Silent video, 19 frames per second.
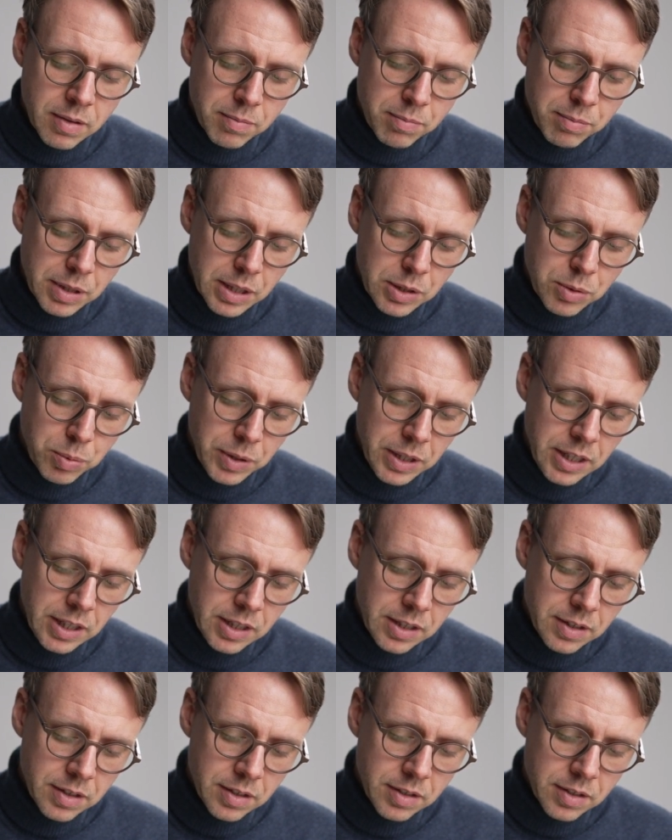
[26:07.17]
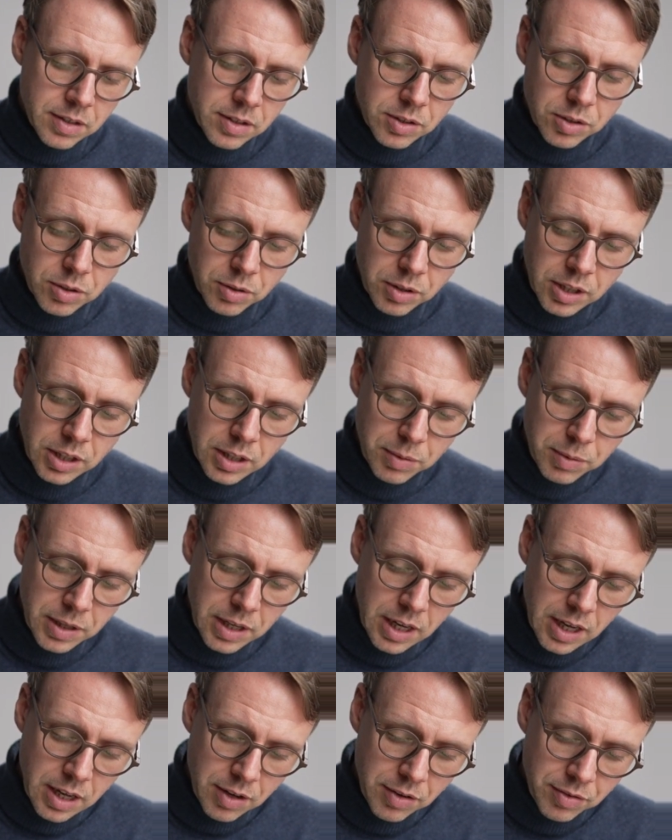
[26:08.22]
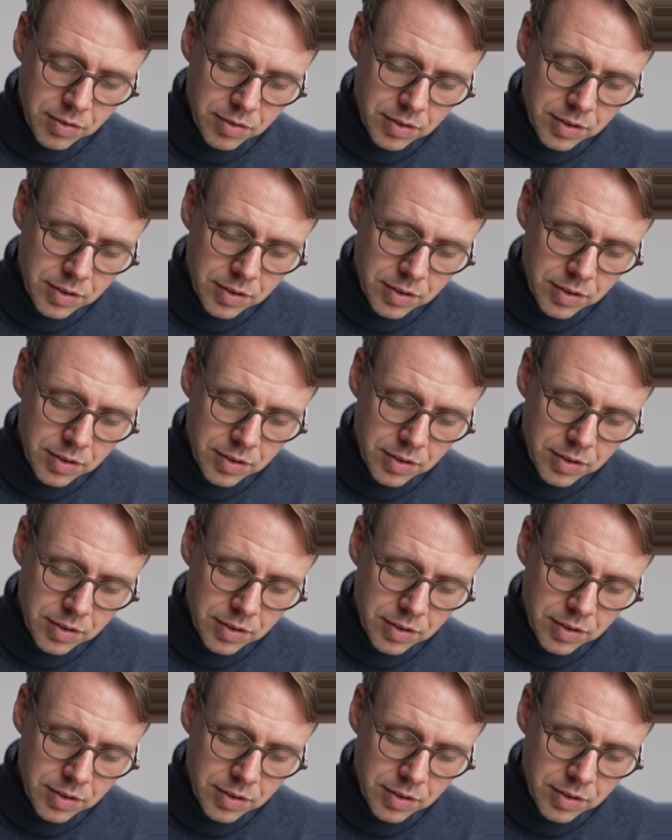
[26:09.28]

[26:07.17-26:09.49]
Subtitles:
between, here we have